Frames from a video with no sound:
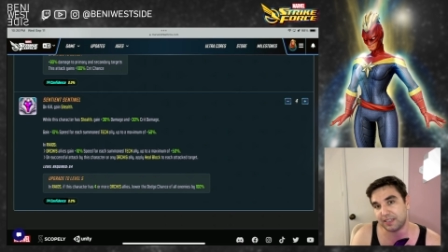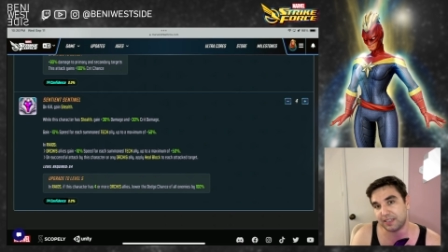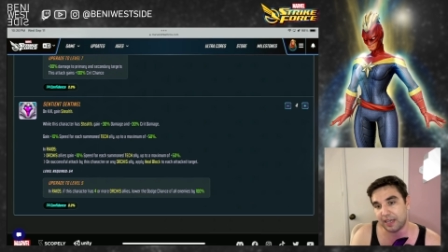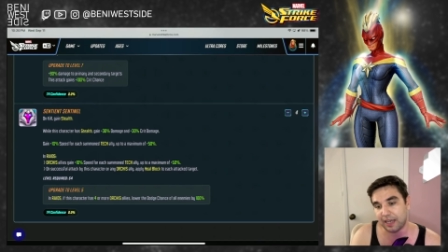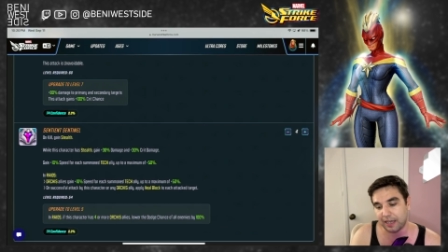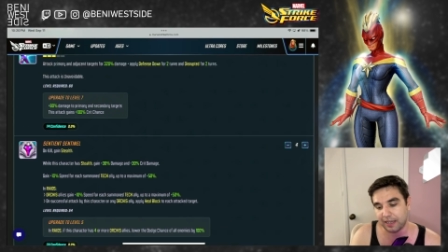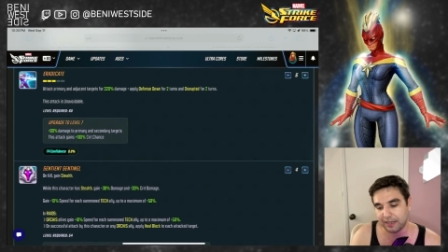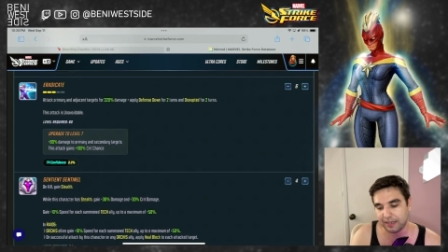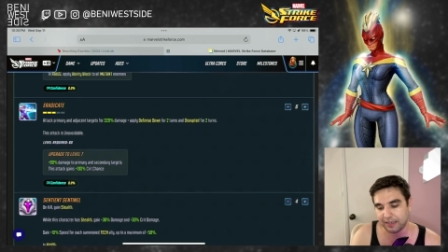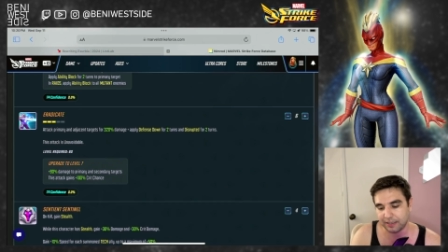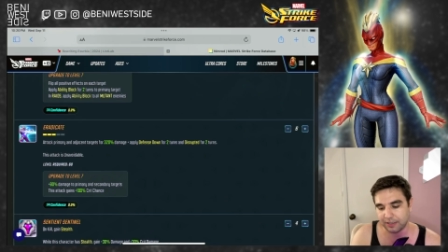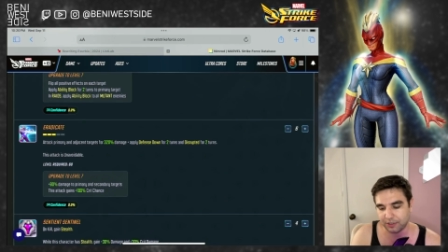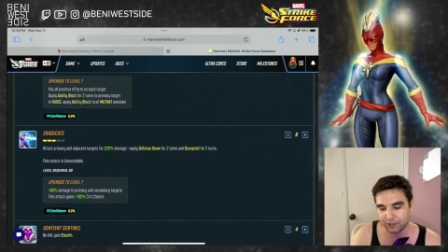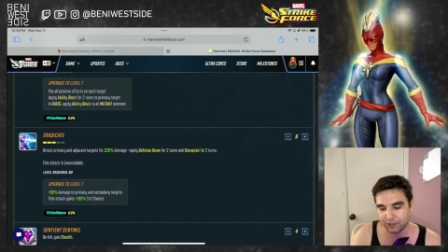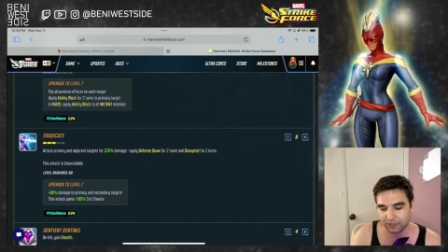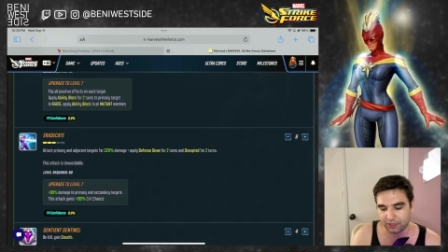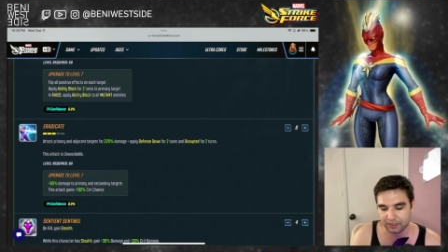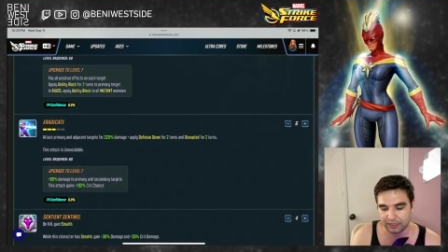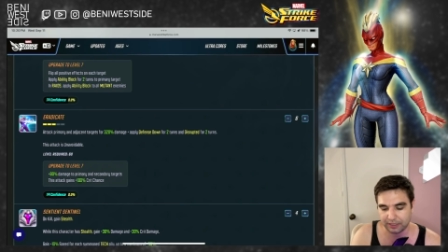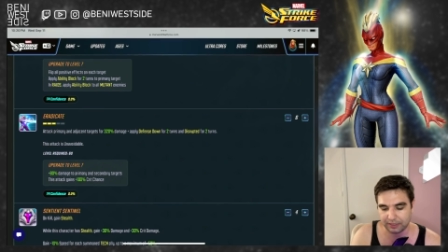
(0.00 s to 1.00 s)
at initial
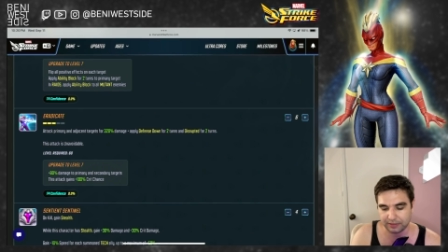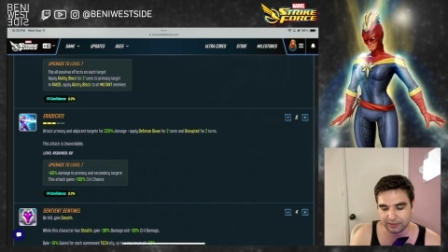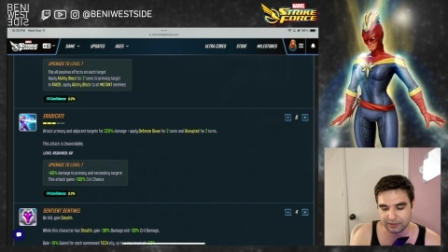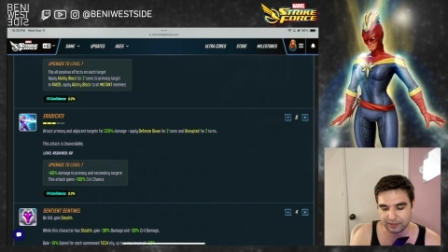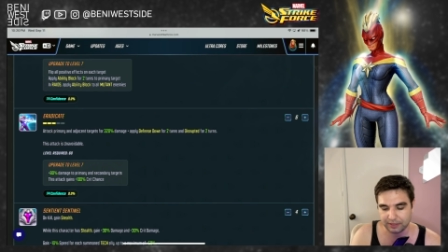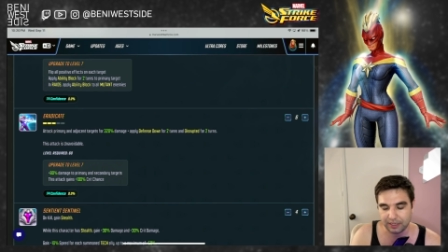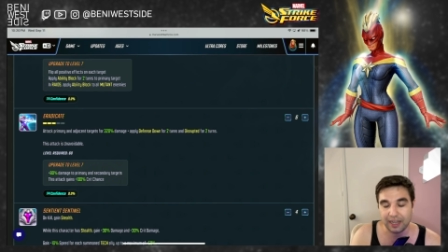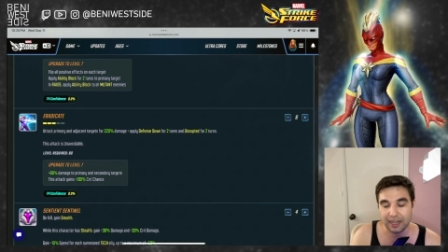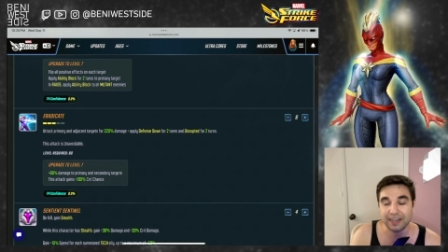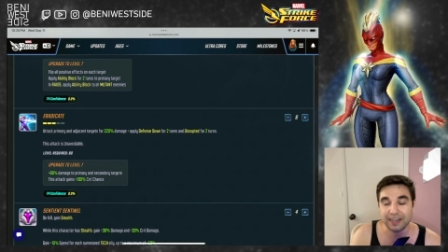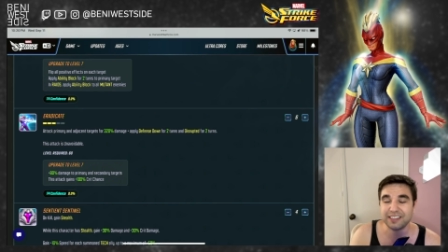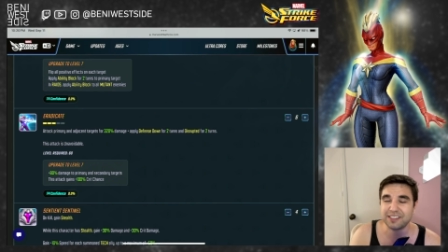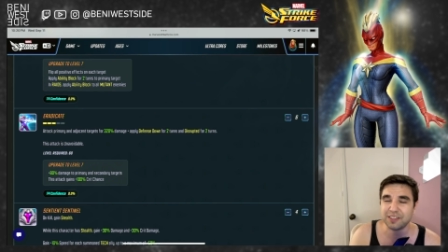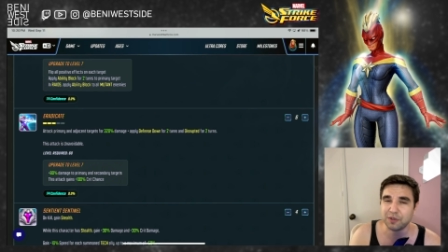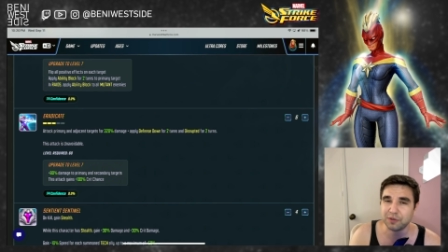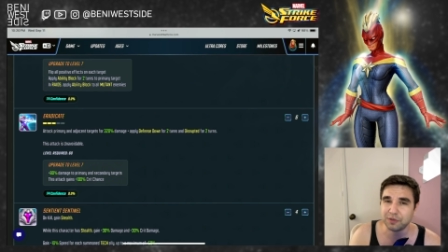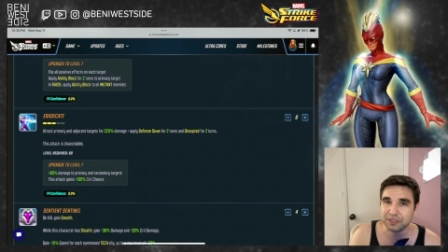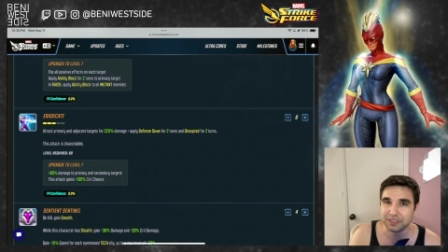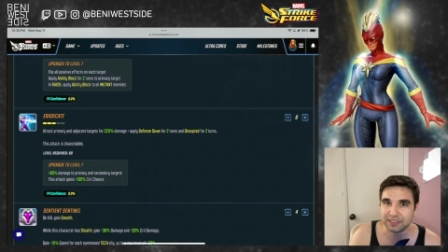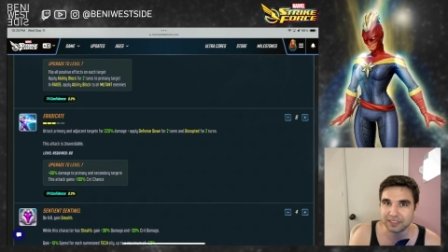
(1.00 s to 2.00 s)
glance, and it's
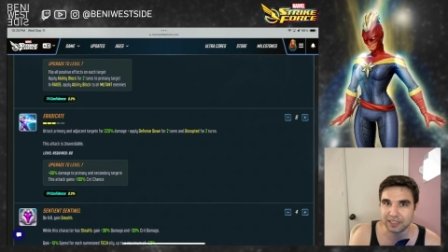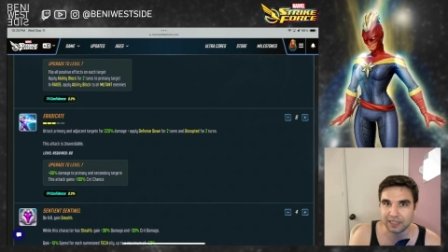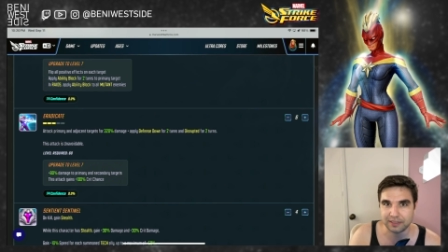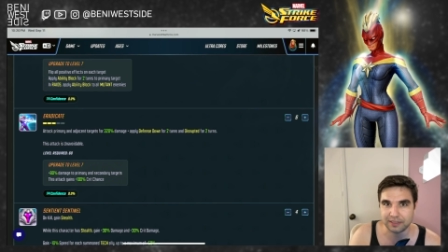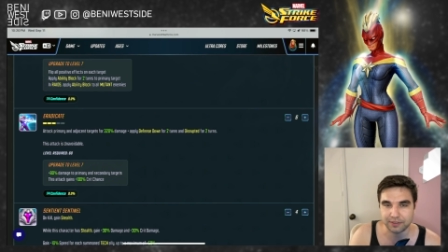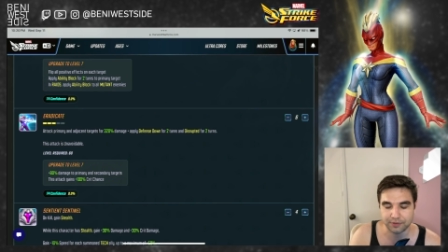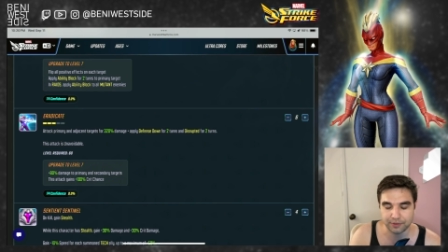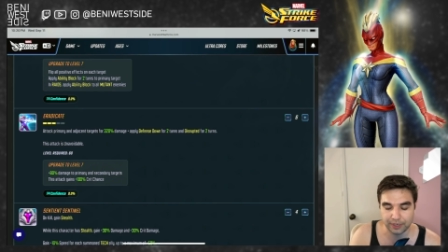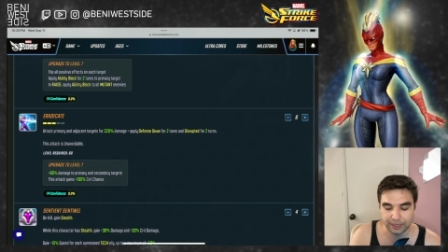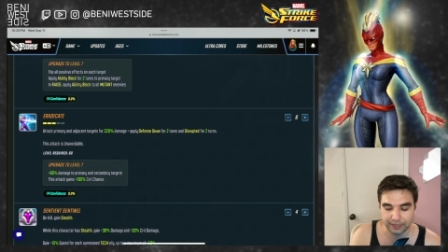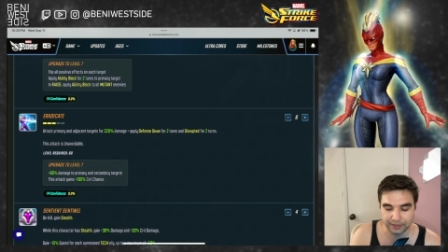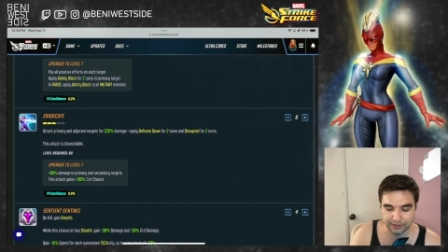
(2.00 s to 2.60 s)
only tied to raids.